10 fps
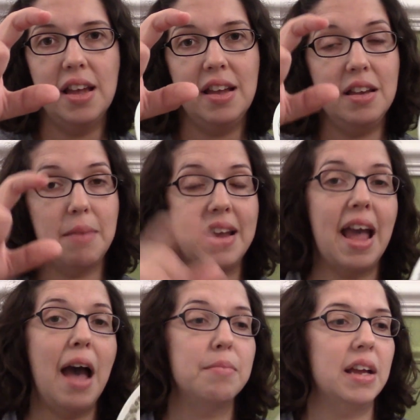in my
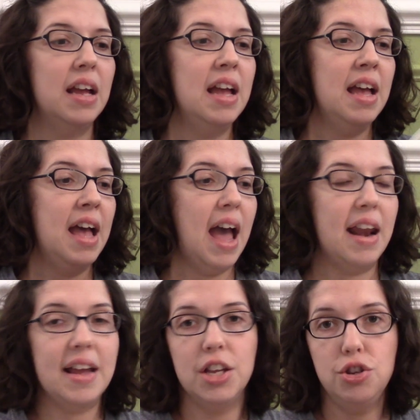cabinet, and
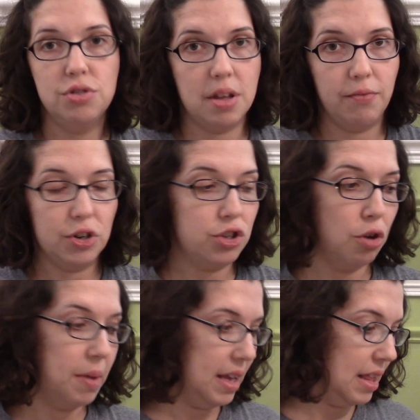I can use them for so
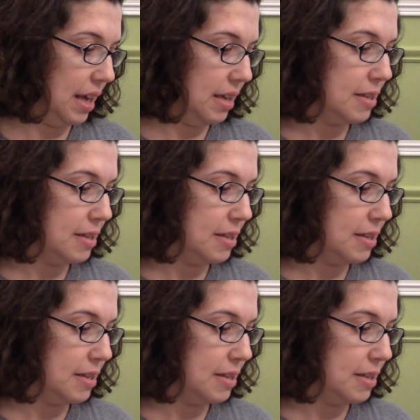many things.